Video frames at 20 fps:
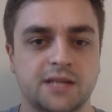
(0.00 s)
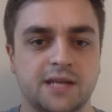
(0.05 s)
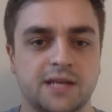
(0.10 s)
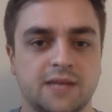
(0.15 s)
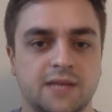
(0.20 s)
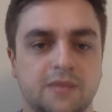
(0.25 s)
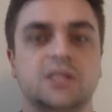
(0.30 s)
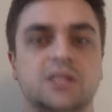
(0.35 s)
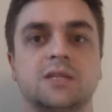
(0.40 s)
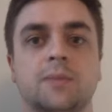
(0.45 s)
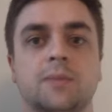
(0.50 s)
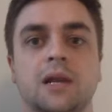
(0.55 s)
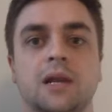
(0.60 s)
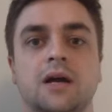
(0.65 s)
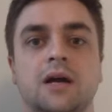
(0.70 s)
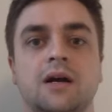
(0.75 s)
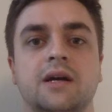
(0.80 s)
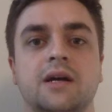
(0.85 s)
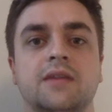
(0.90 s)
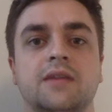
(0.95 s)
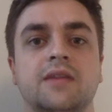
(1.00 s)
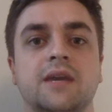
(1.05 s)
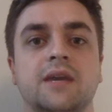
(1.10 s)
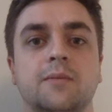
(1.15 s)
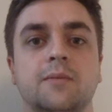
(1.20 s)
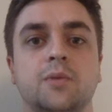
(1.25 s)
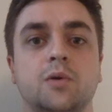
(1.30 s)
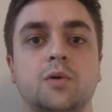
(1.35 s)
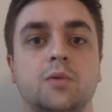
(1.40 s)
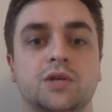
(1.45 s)
and we supply the
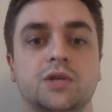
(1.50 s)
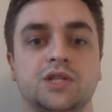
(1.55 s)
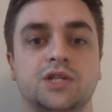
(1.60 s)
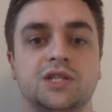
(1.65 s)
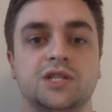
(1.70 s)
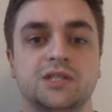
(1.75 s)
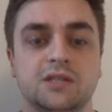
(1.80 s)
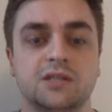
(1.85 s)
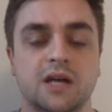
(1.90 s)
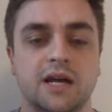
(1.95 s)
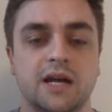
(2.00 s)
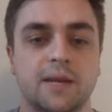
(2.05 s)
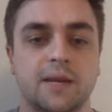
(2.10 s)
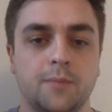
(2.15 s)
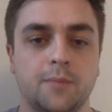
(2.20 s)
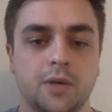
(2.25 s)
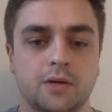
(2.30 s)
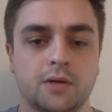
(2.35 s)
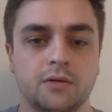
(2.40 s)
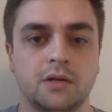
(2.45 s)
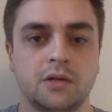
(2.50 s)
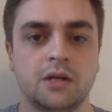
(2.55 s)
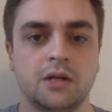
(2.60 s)
input, which is a number.